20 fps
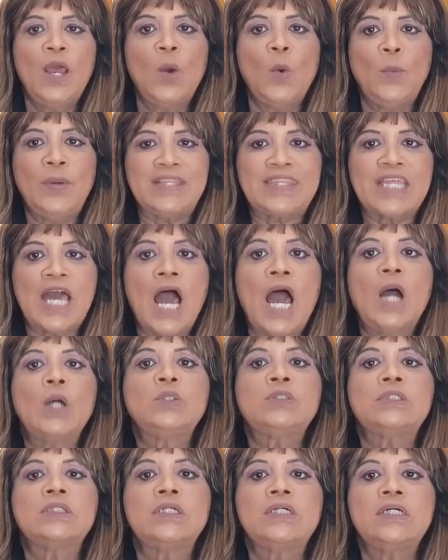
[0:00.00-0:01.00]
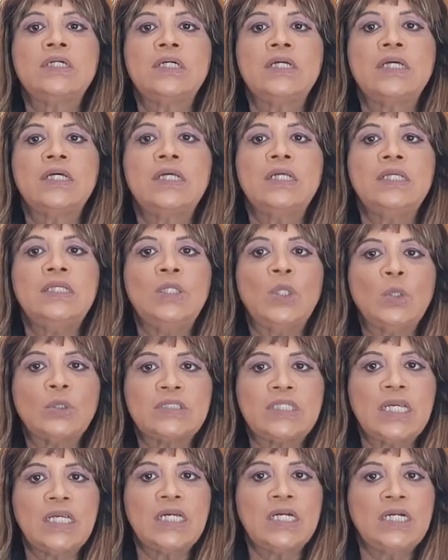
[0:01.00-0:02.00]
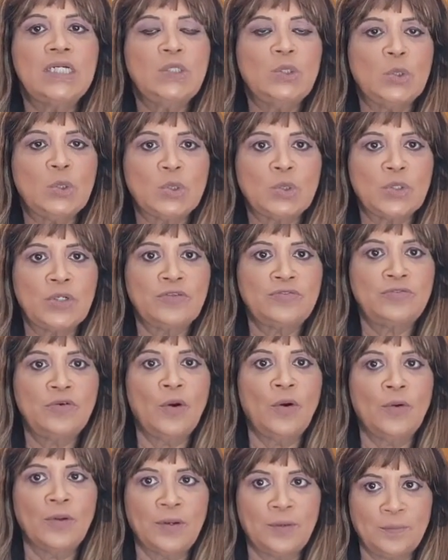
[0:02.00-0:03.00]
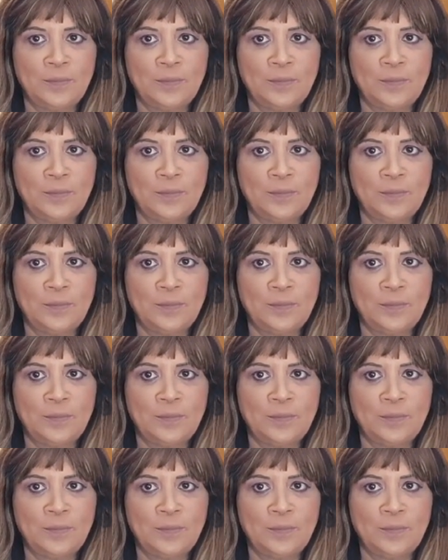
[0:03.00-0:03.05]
without using her usual phone.